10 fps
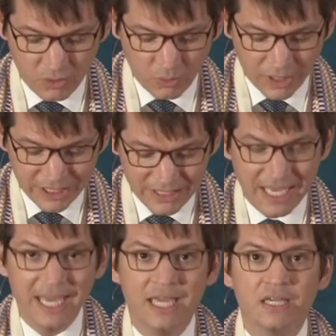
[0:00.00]
what
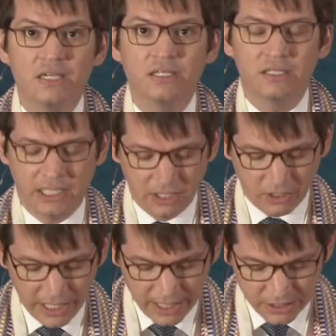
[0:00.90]
they and
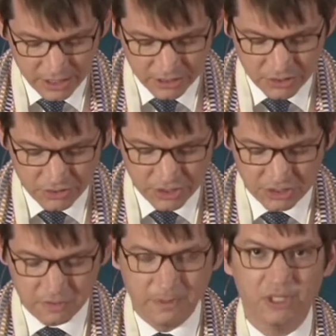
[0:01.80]
their ancestors
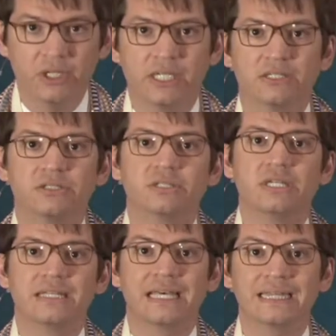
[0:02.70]
experienced
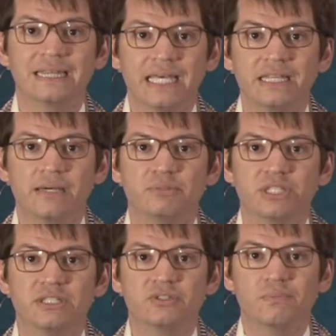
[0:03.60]
that led them to
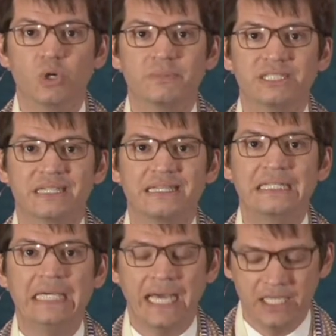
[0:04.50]
this moment on
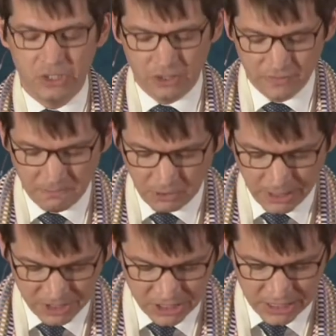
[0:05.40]
the edge of the
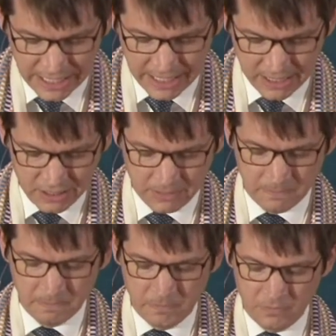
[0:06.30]
promised land.
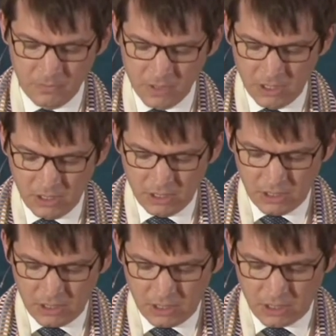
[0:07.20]

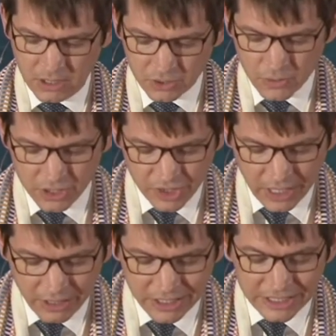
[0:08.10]
And it's worth
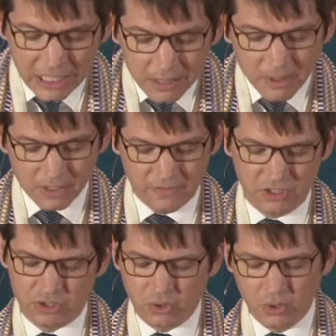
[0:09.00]
sharing some of the
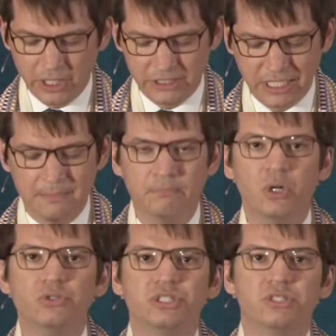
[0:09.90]
stories that
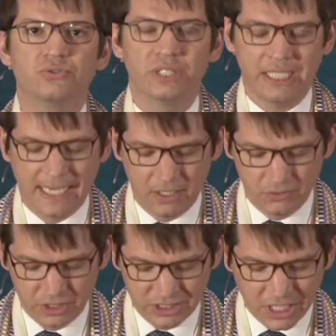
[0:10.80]
Moses
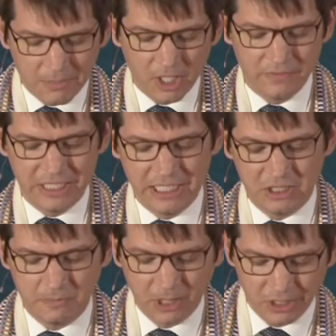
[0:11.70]
recounts, some of the
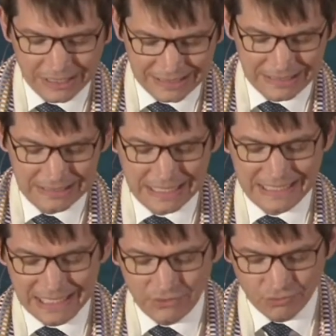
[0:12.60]
experiences that
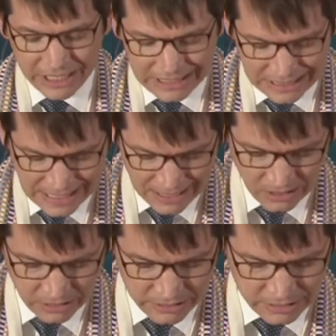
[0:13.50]
he
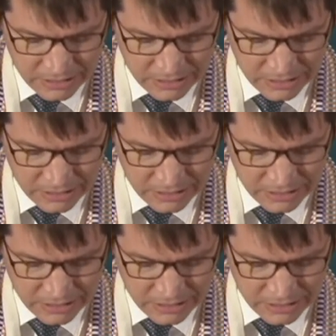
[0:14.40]
retells.